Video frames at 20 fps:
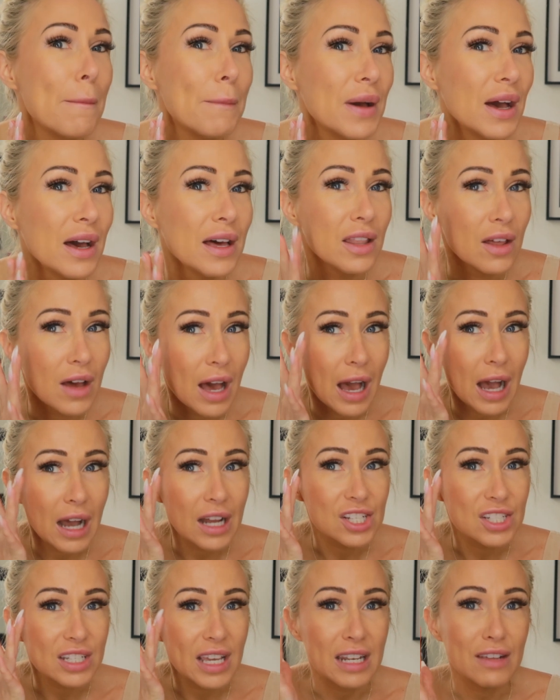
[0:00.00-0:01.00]
but
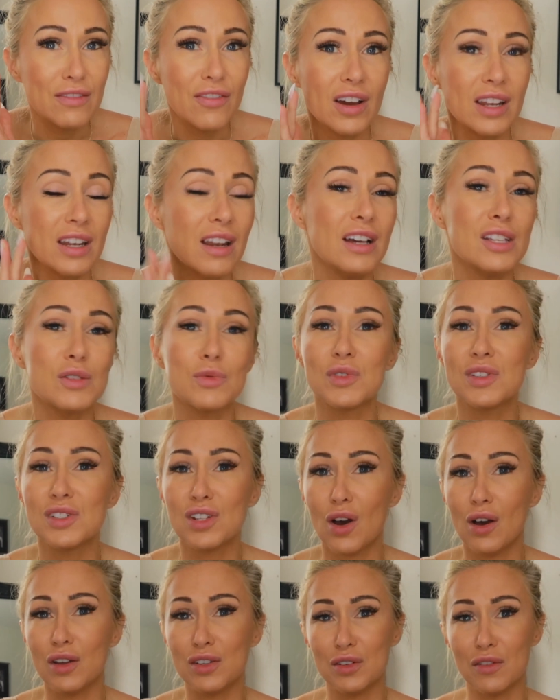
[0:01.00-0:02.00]
actually any fine lines will
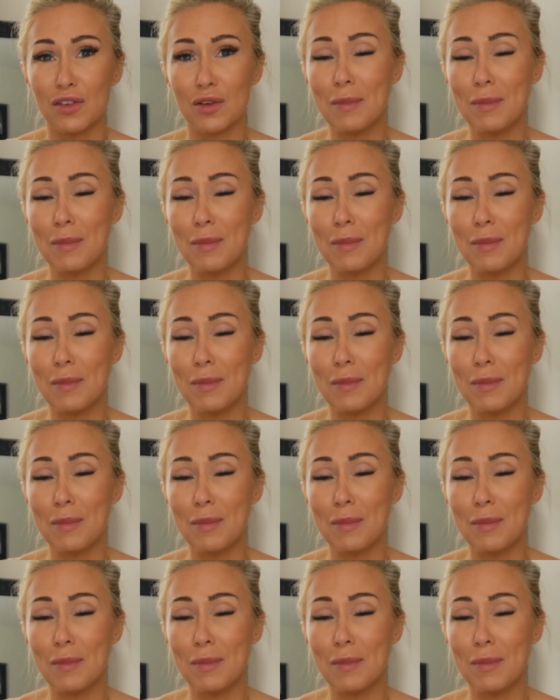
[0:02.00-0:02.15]
start to